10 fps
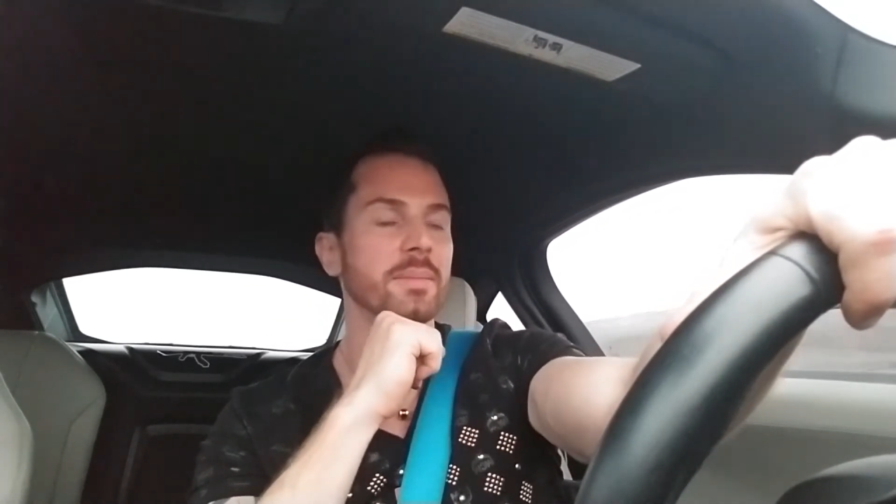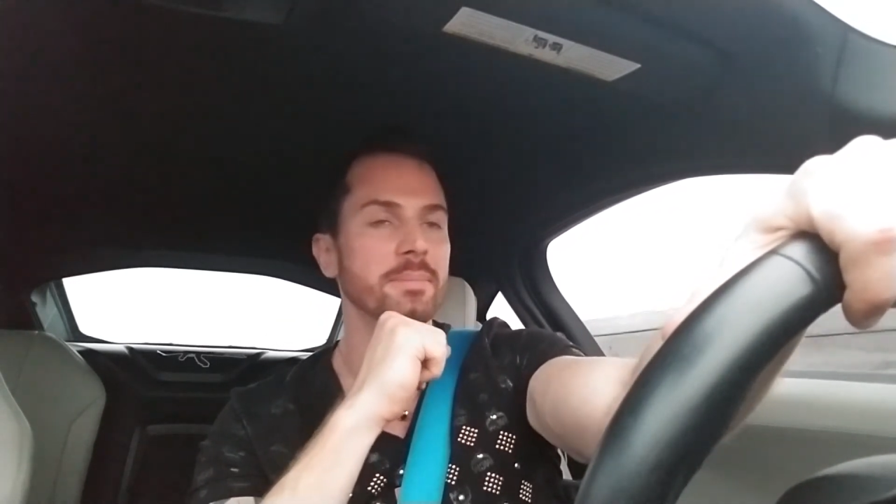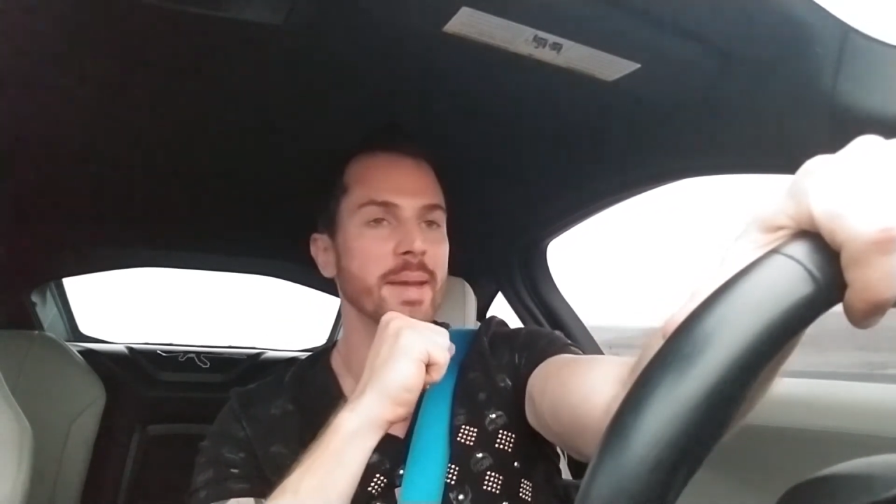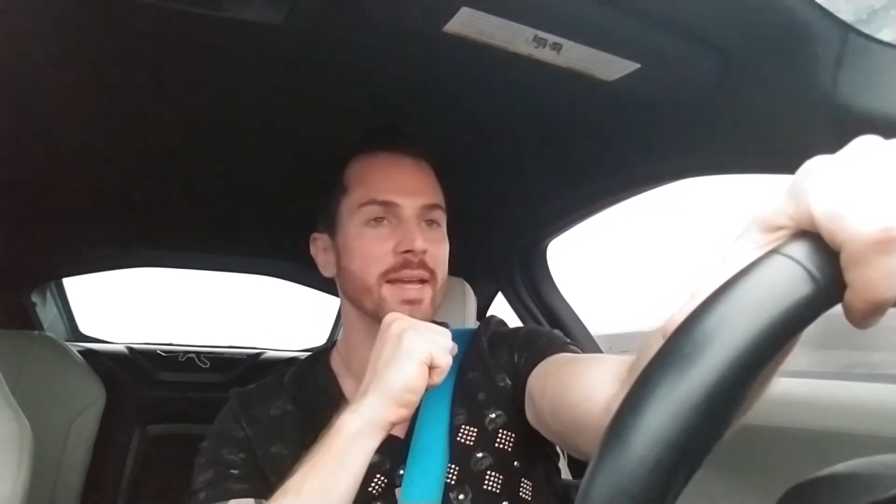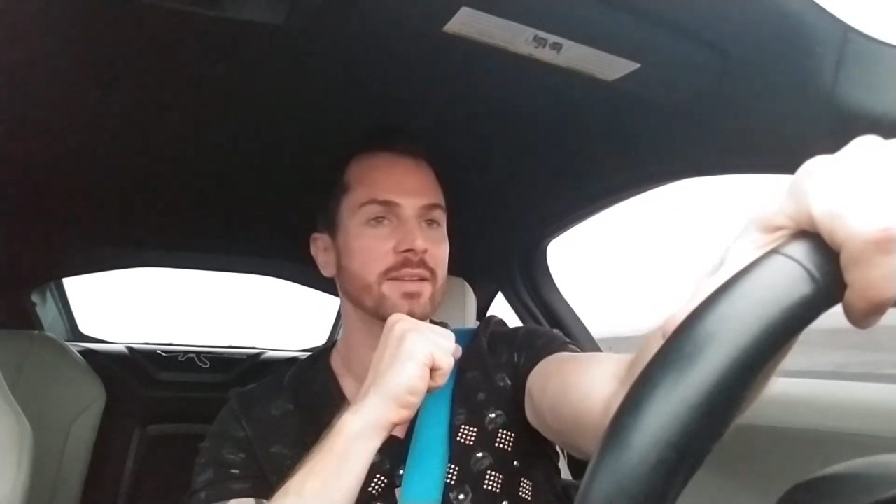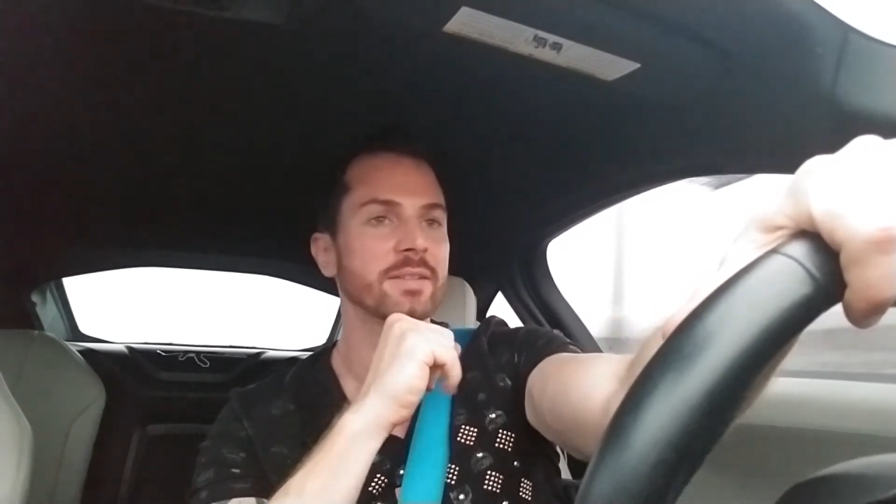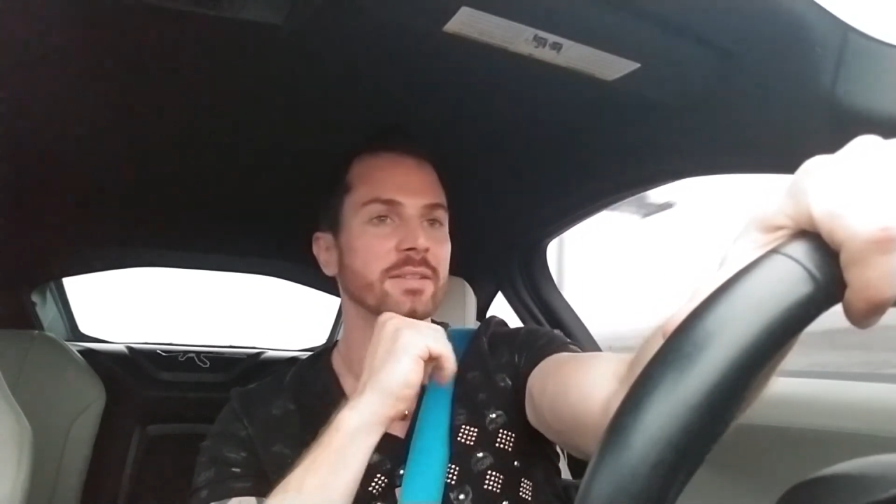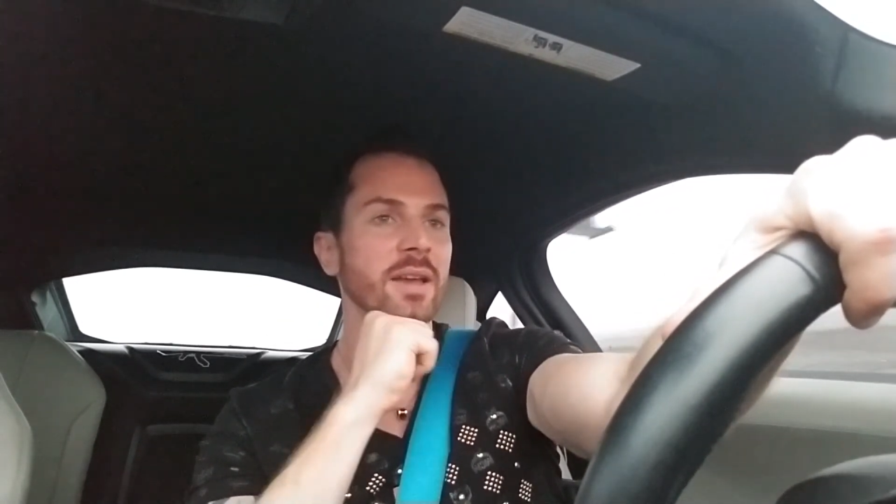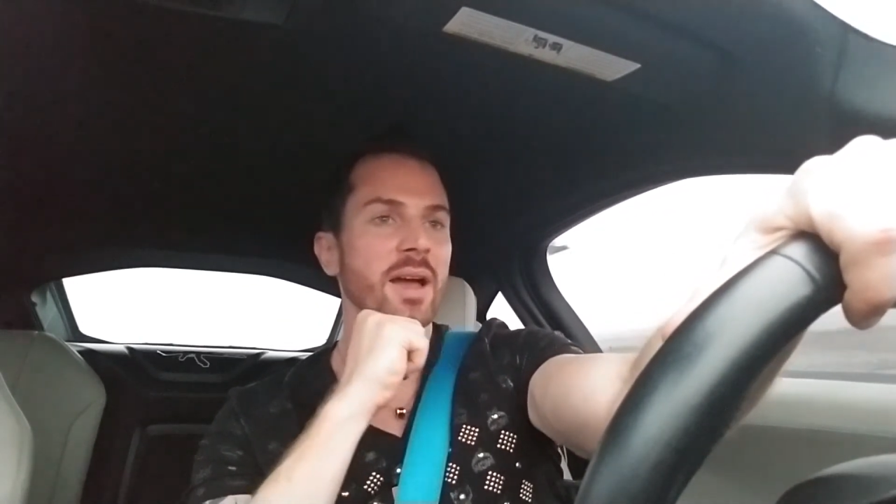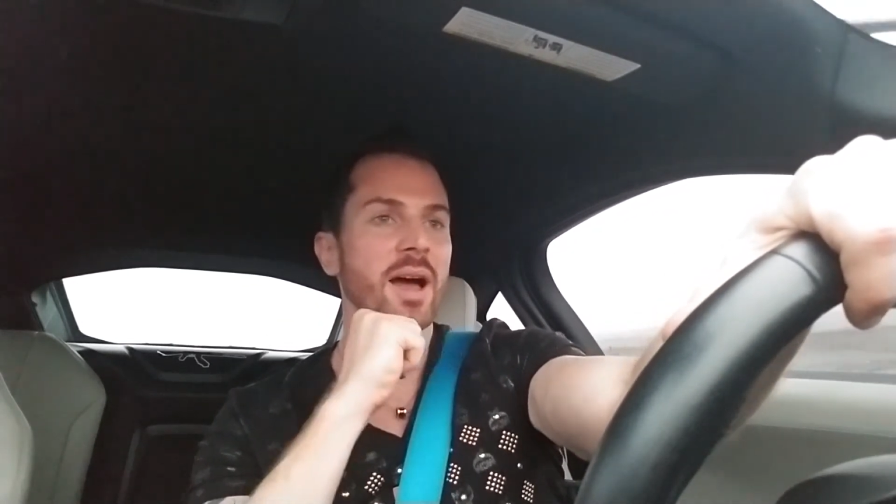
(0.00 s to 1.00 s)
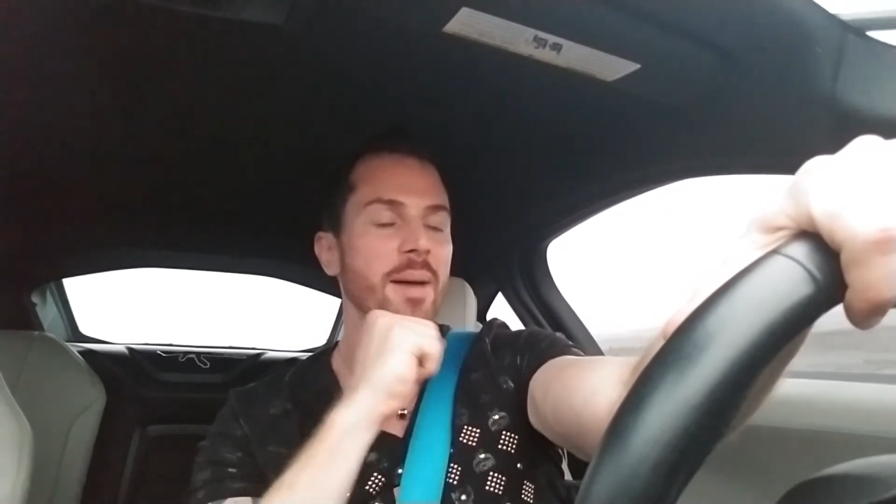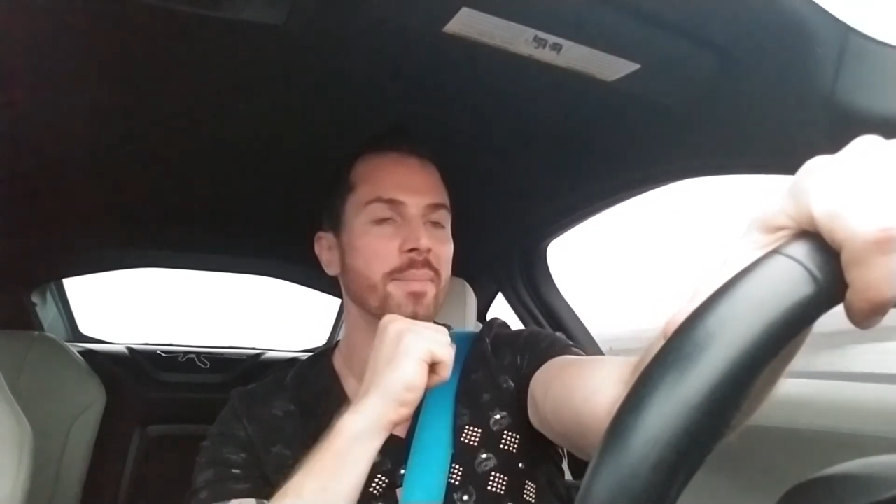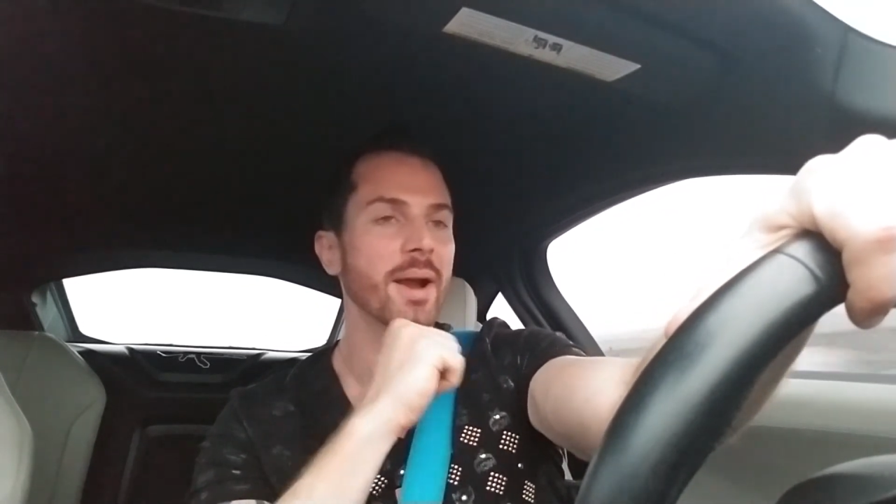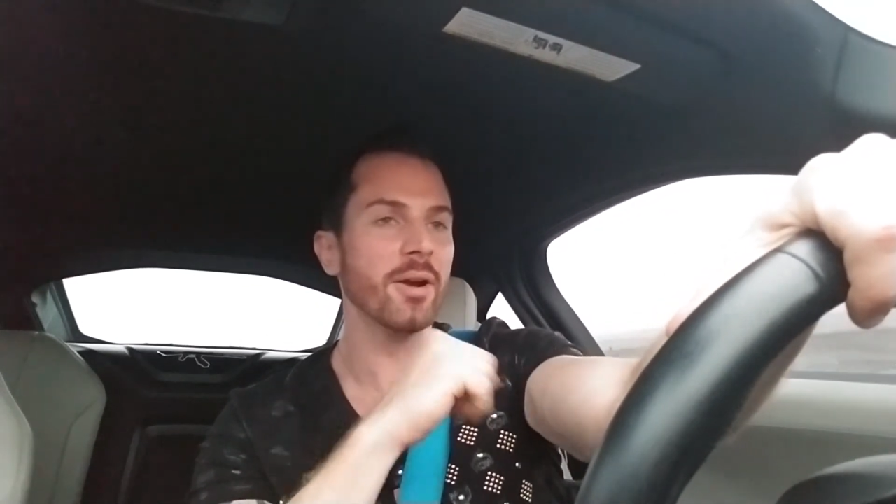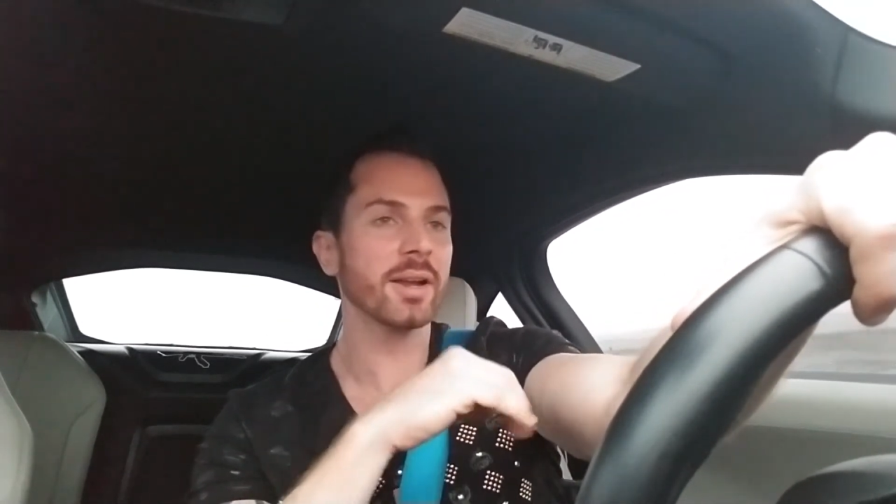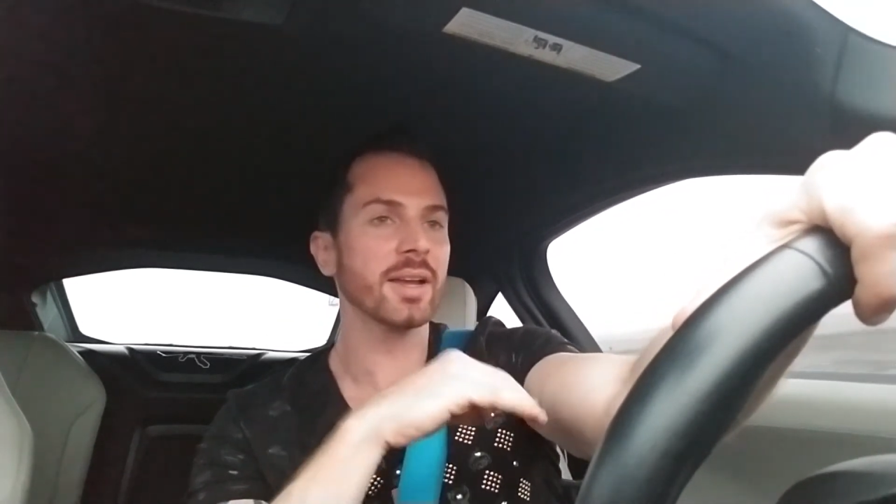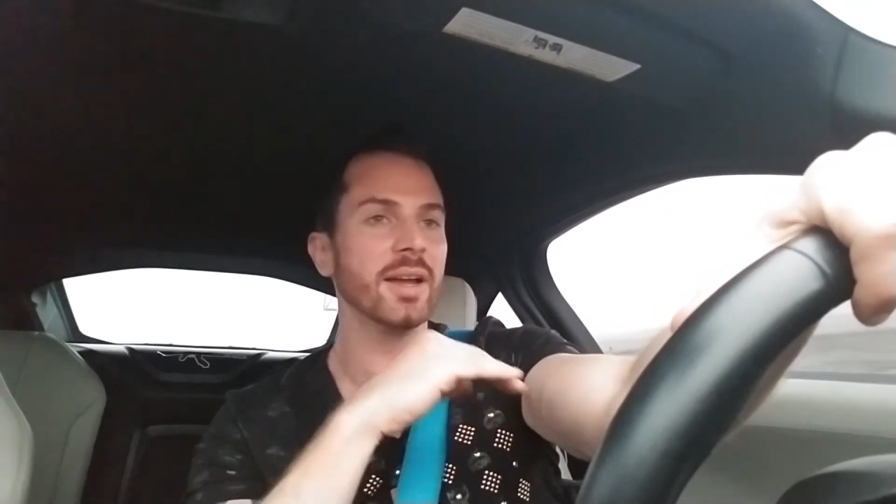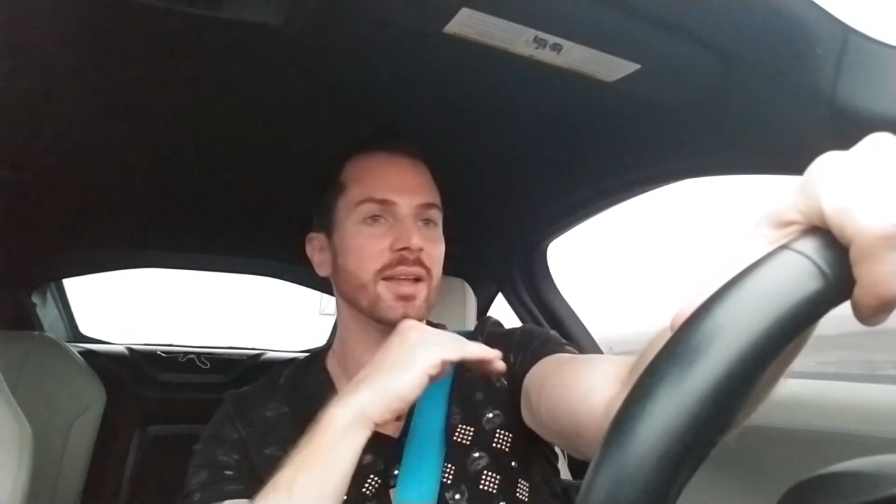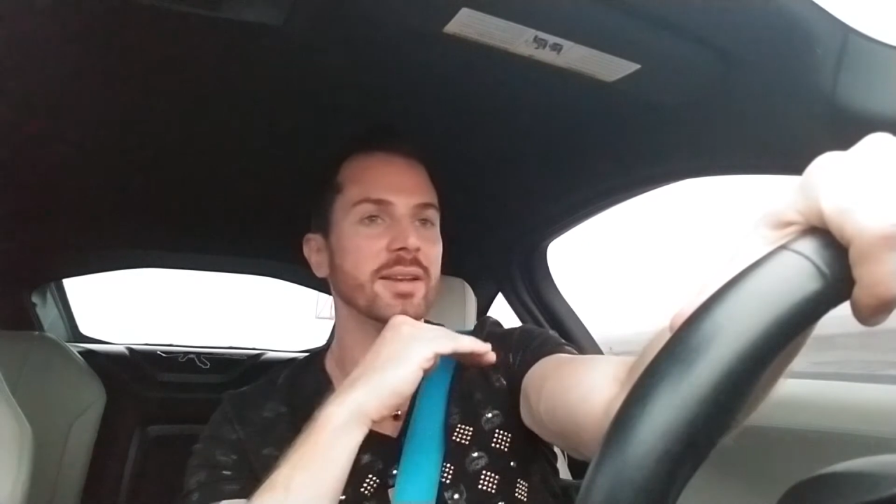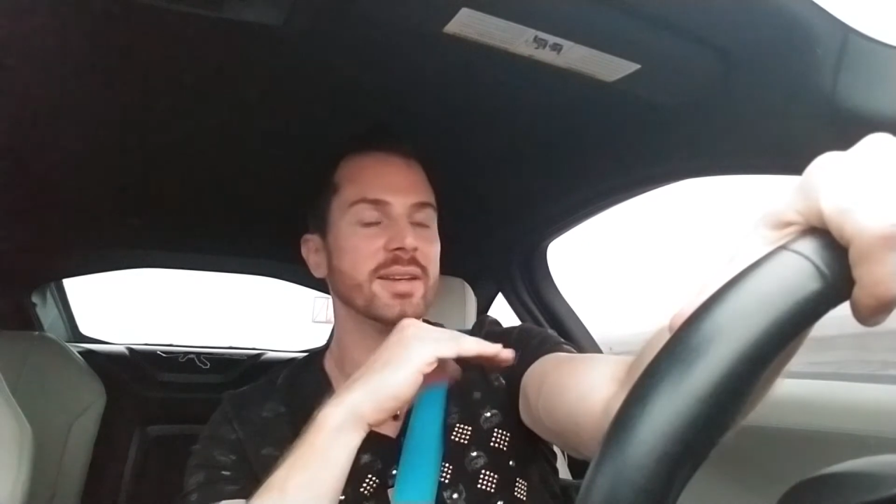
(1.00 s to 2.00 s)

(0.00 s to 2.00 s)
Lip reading: makes America